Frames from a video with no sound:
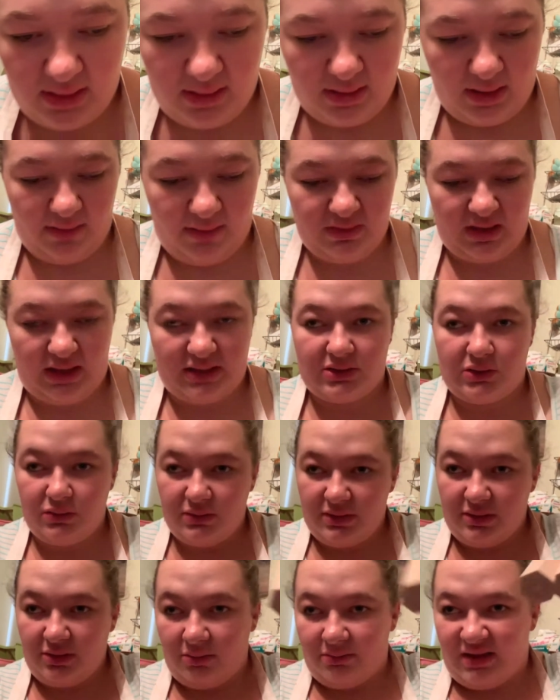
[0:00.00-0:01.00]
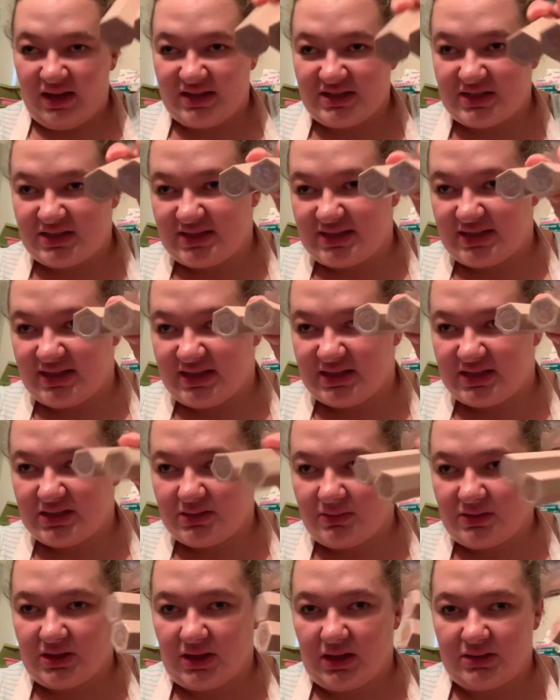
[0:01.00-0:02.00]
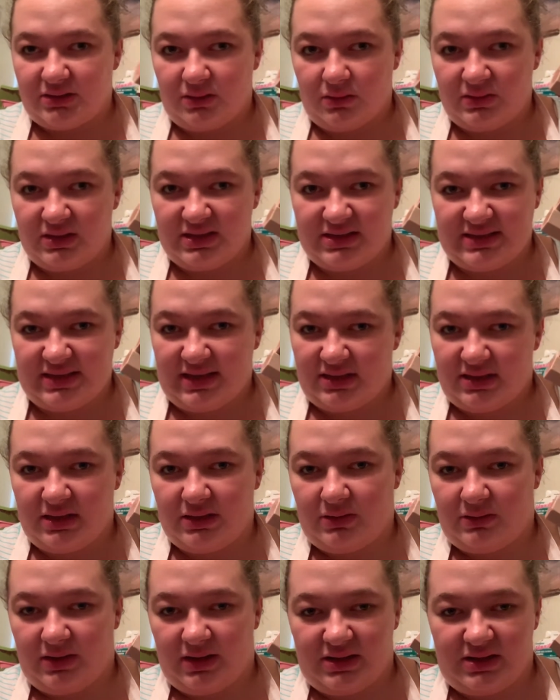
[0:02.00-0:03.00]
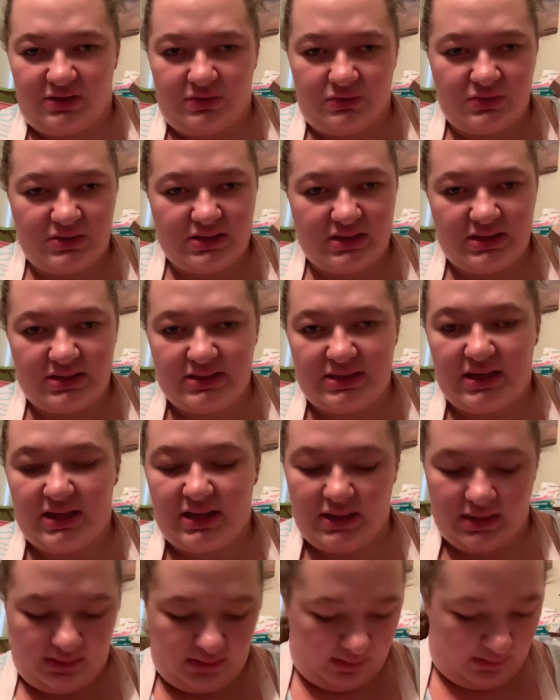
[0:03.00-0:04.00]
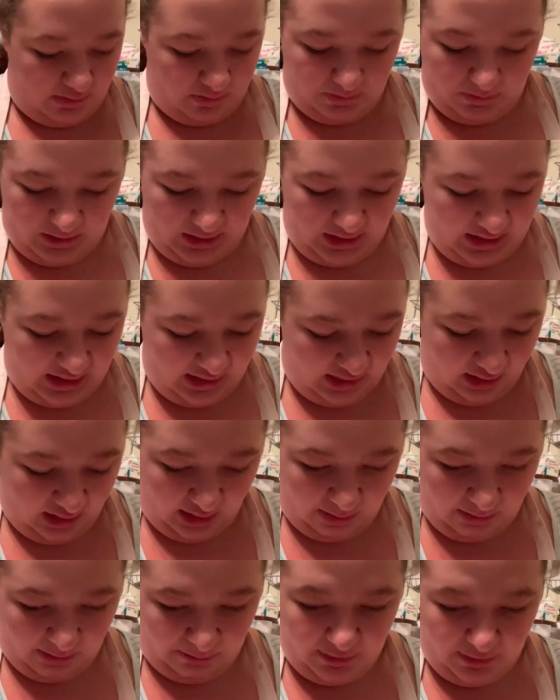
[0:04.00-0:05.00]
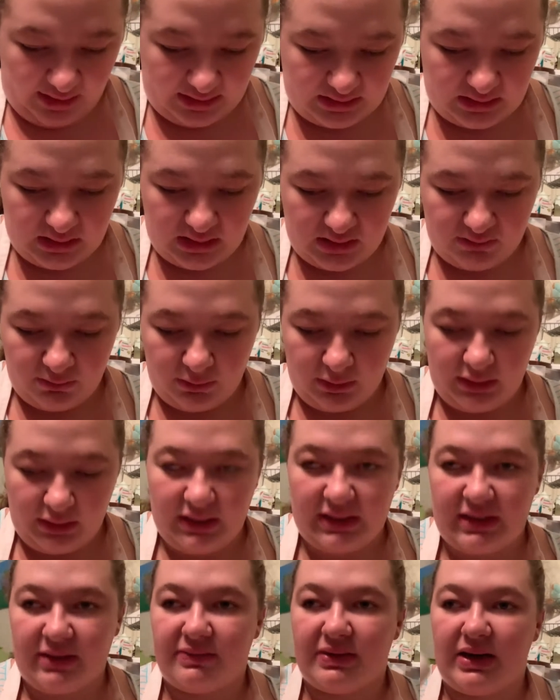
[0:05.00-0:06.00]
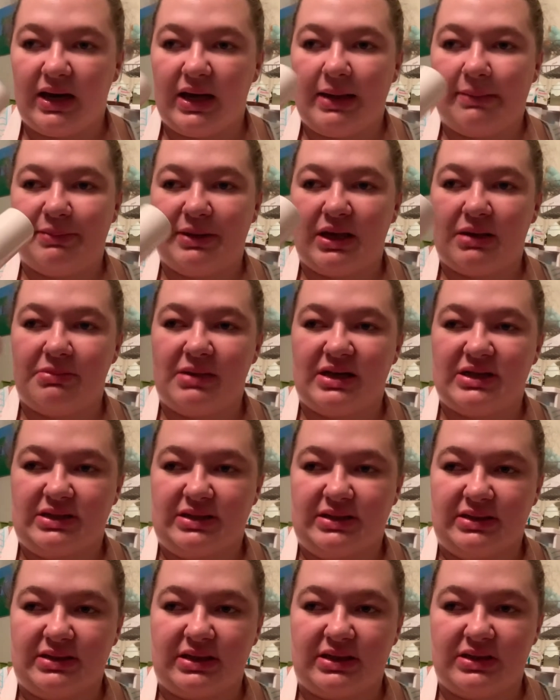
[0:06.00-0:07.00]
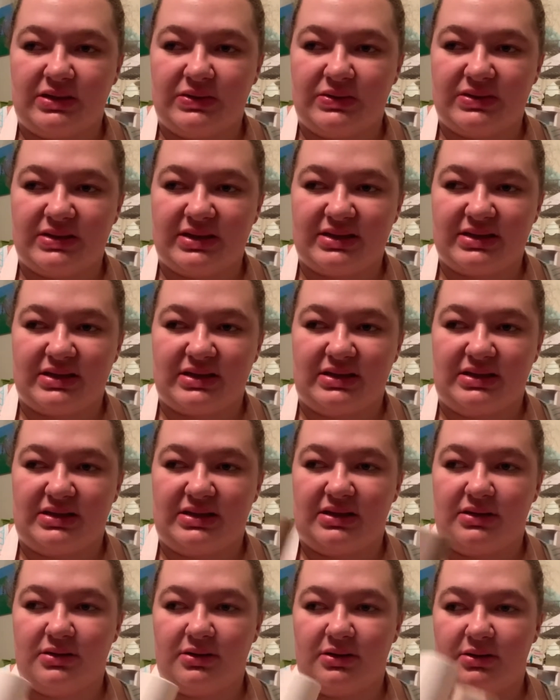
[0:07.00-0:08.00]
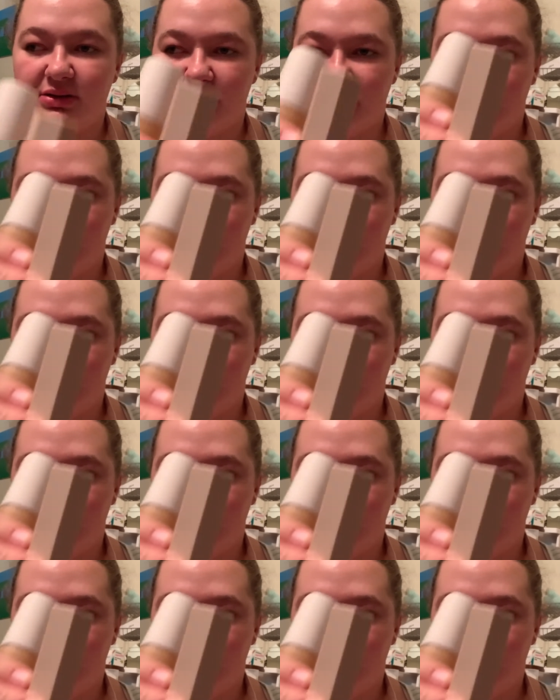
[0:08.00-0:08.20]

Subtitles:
I've got two little matchsticks, which I don't exactly know how to use these yet, but I guess that's what practice is for. And I've got a big matchstick I used as a concealer.